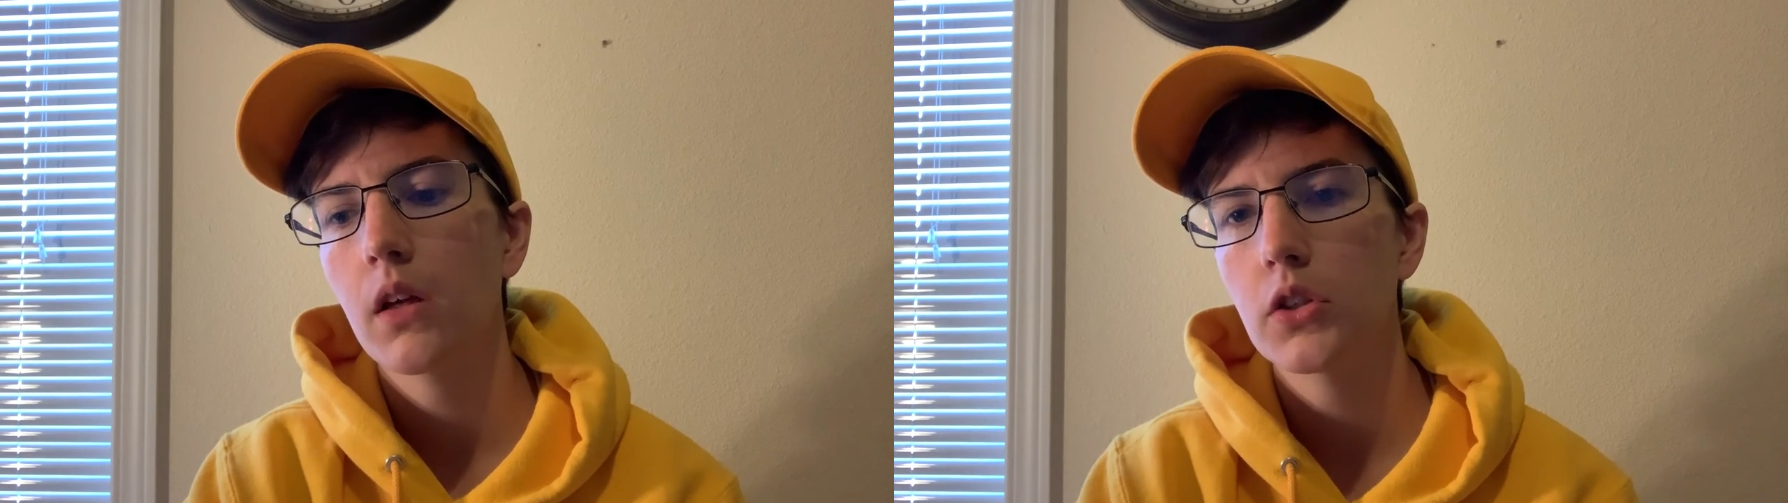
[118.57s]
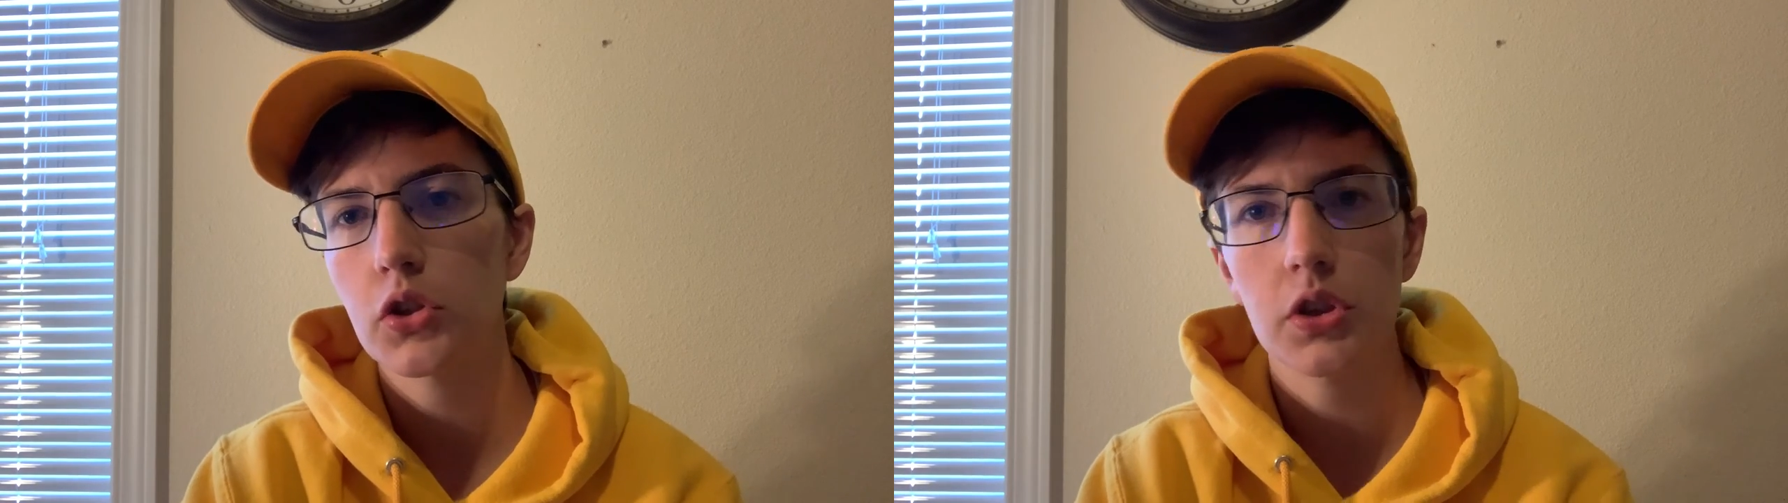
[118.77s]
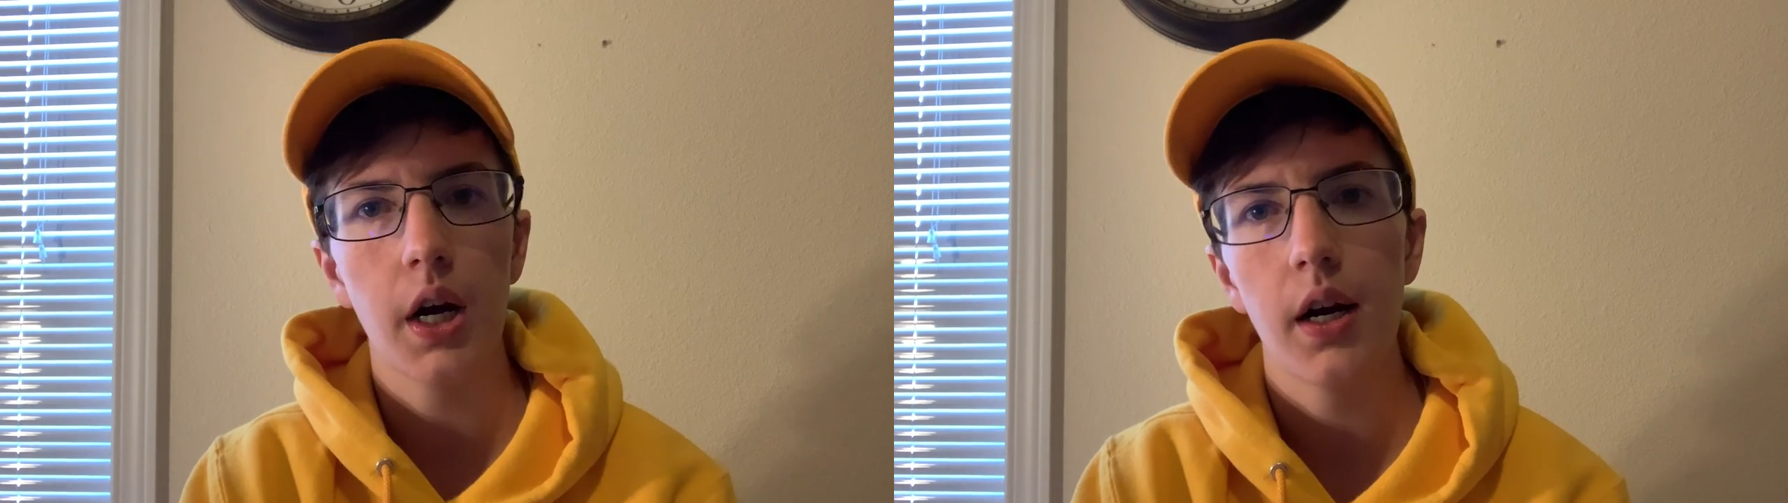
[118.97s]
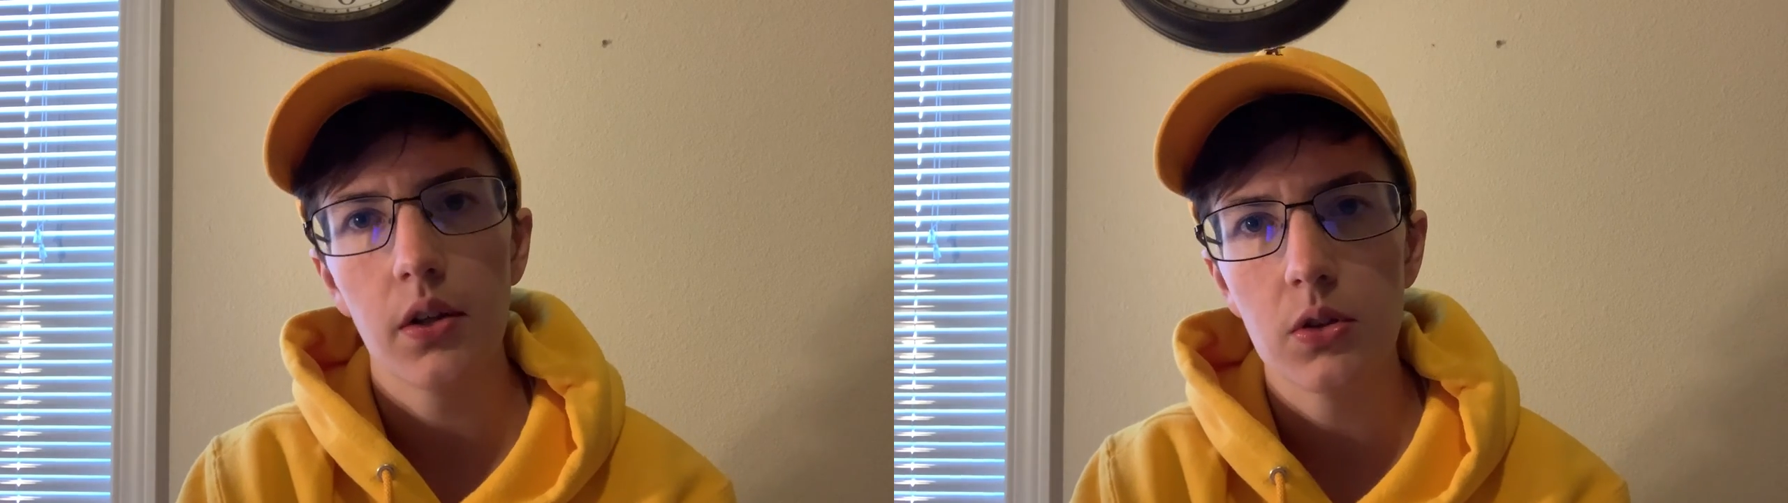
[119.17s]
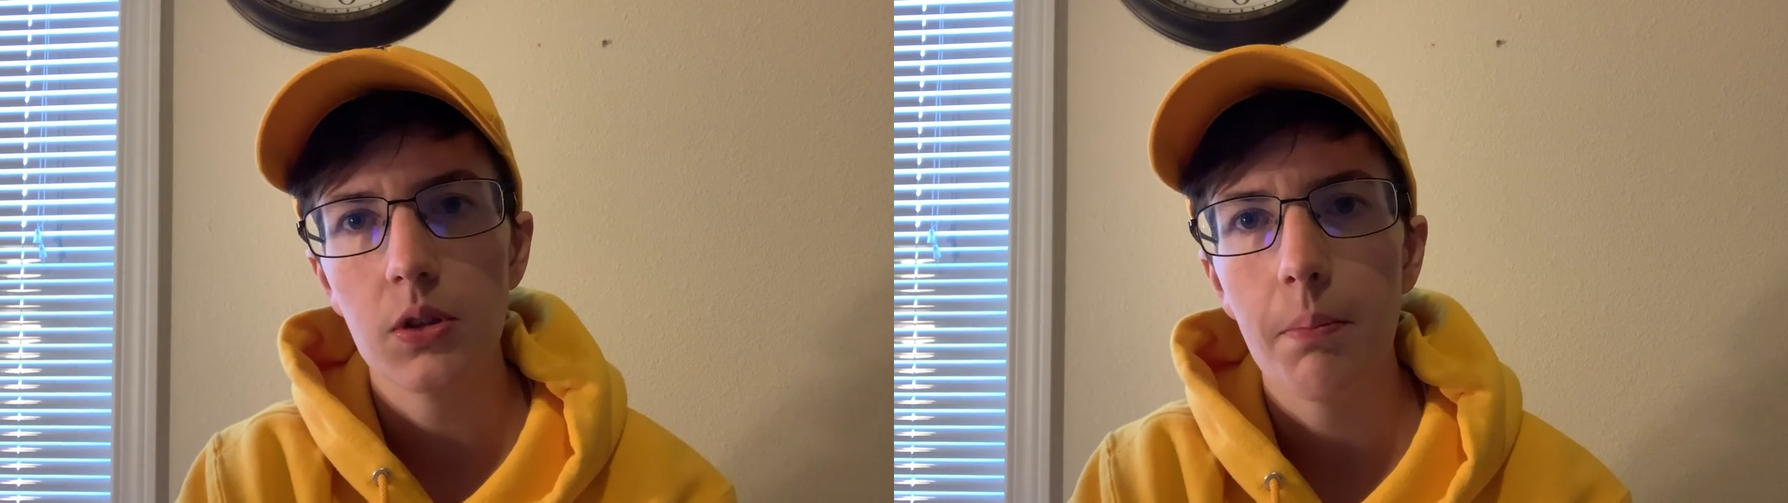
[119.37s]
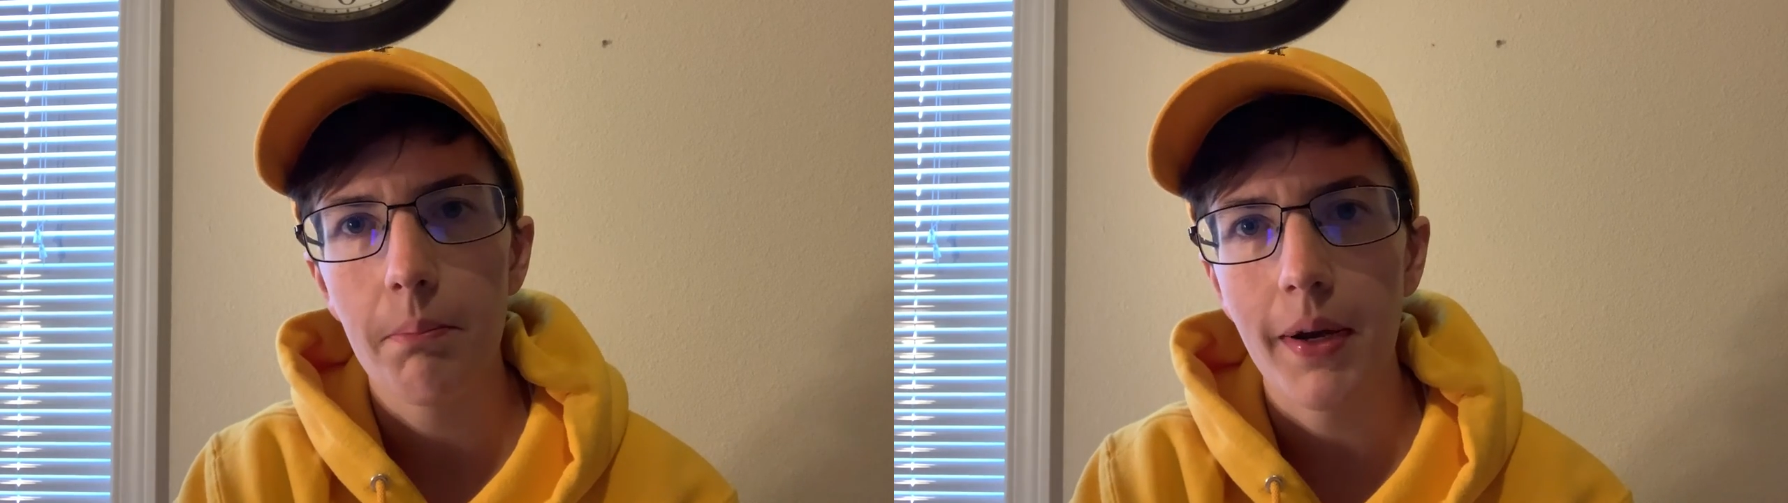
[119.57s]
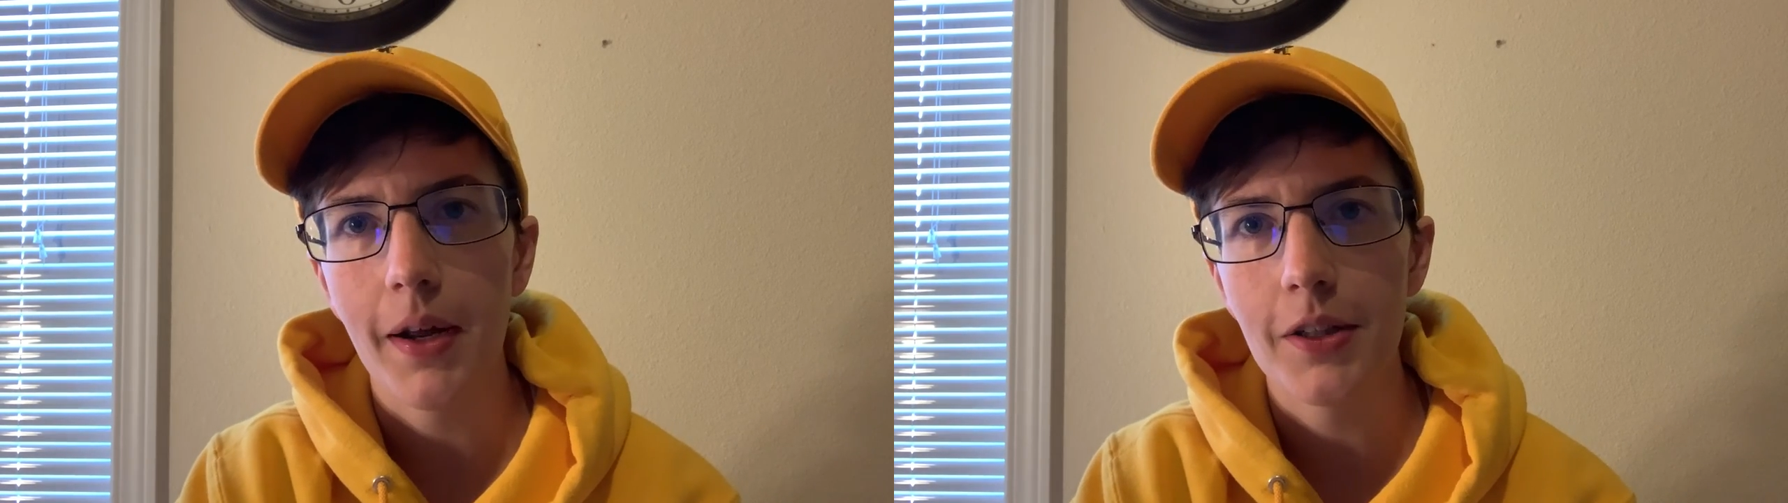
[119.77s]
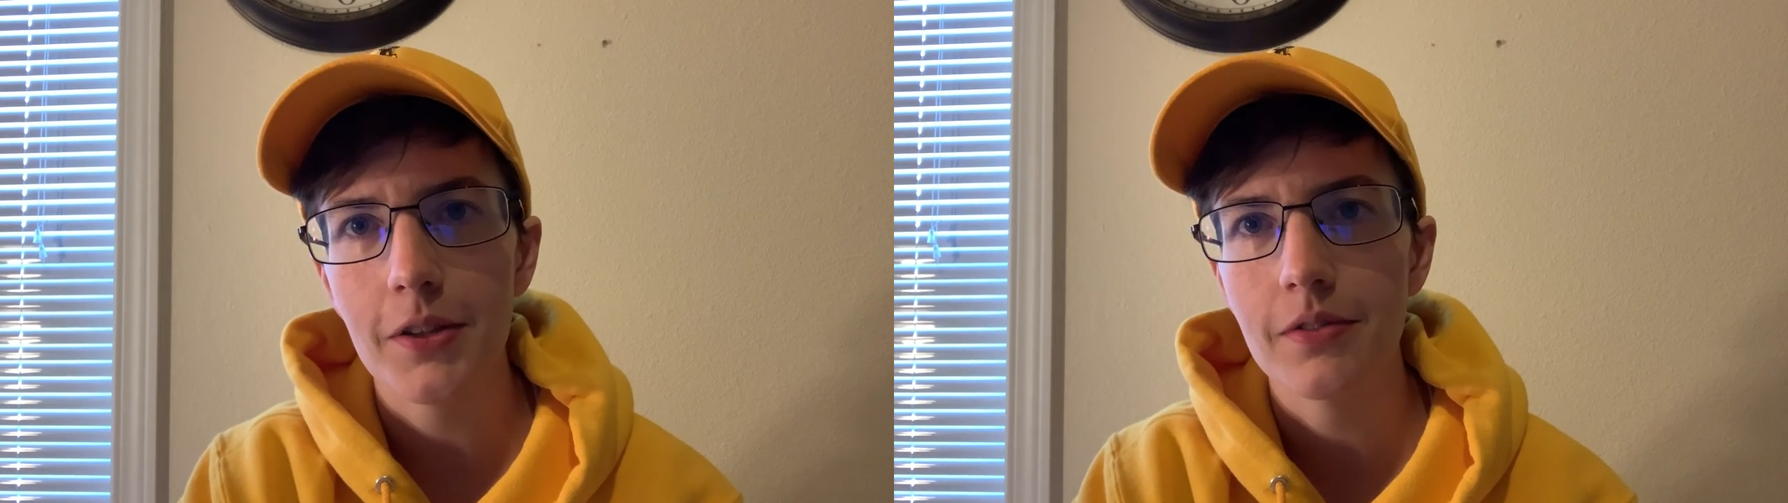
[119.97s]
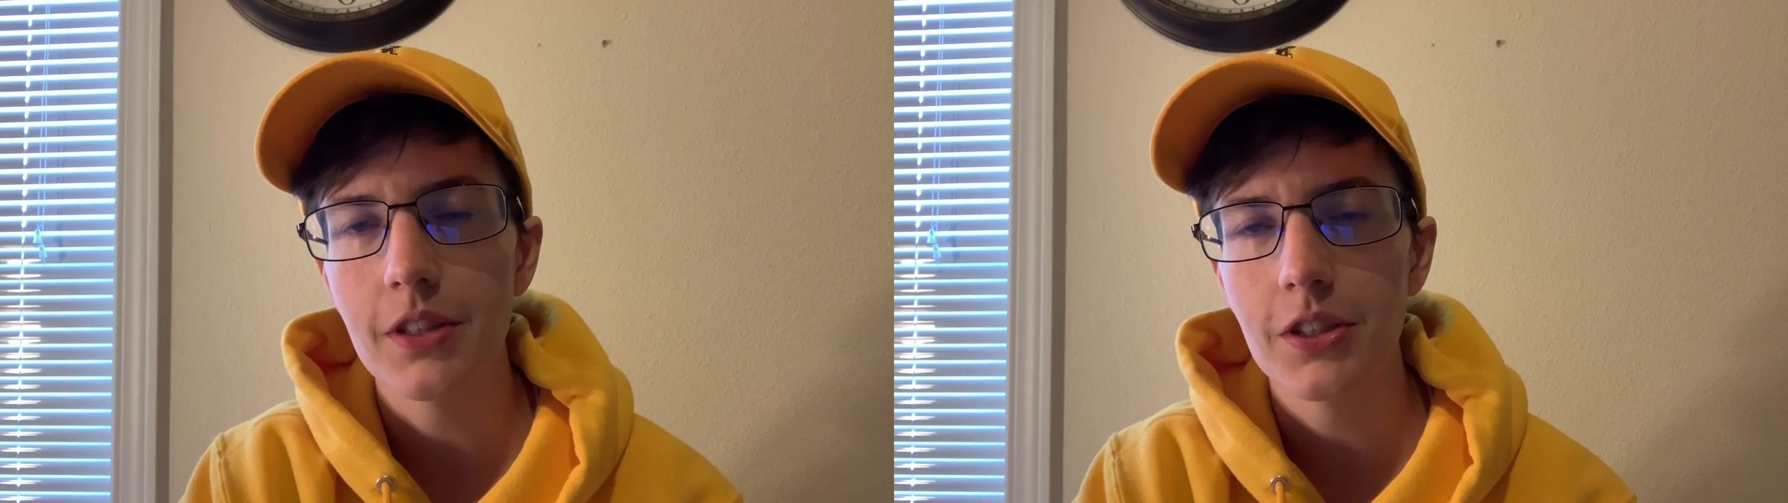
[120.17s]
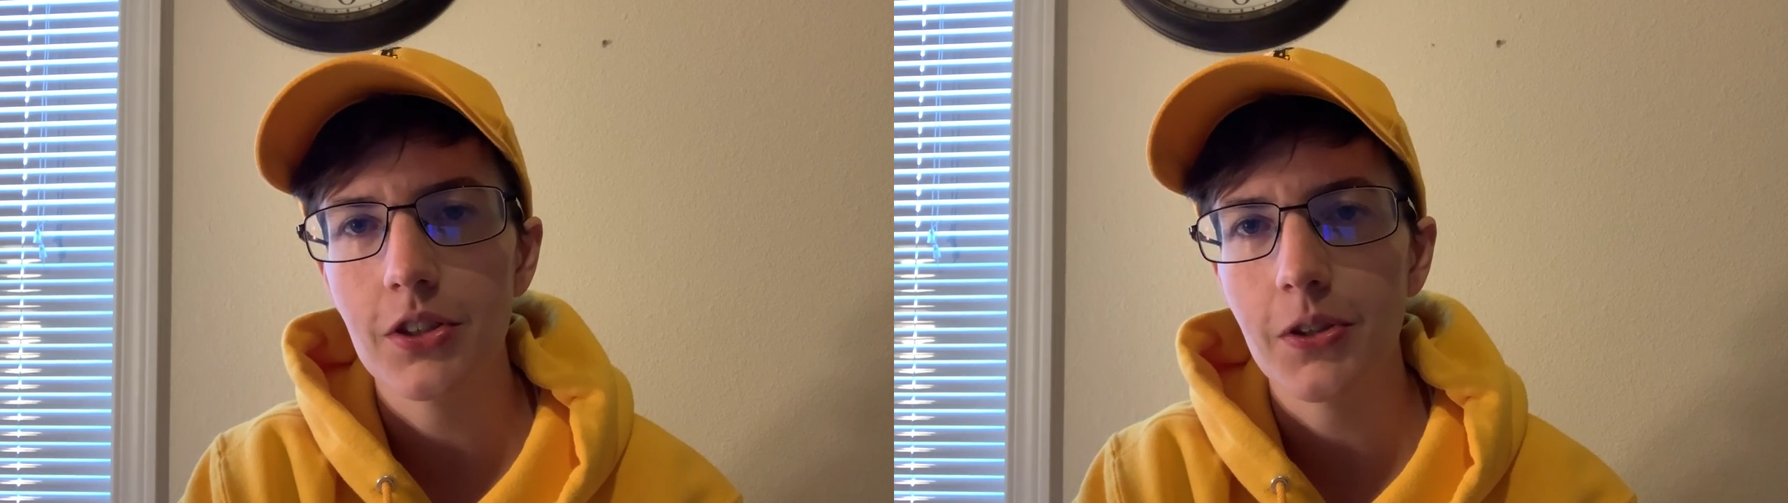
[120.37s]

your child's binocular vision.